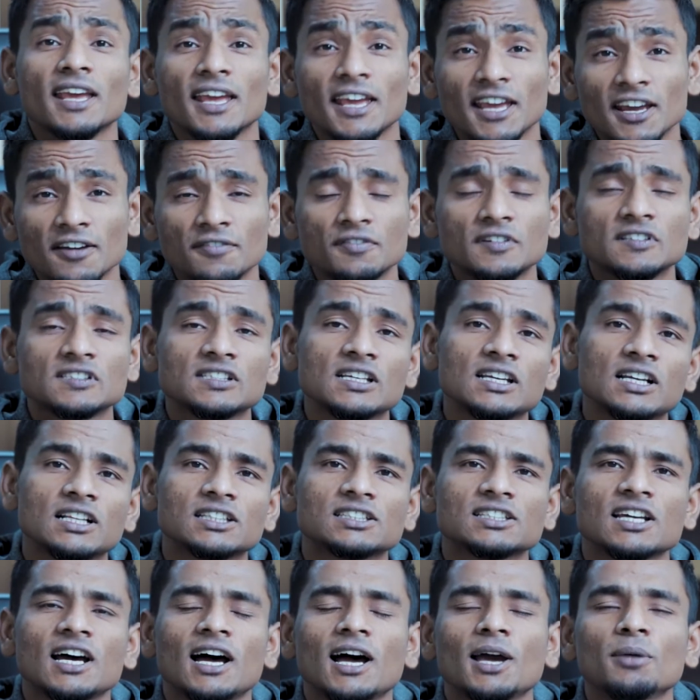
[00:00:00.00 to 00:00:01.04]
every single
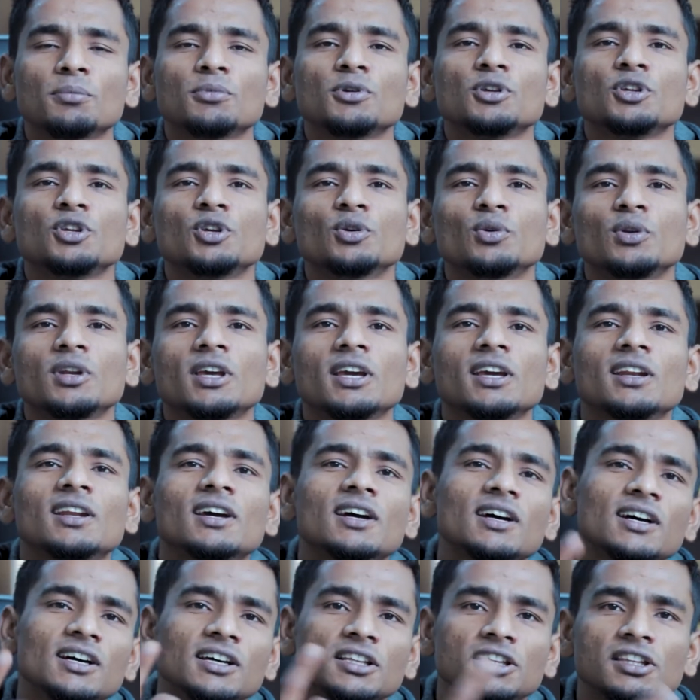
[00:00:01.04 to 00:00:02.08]
time, you need
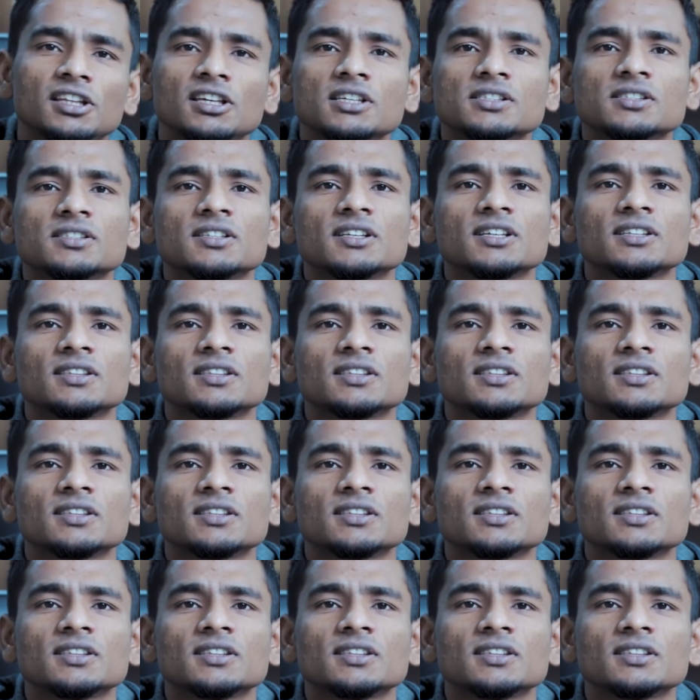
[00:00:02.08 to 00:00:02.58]
these three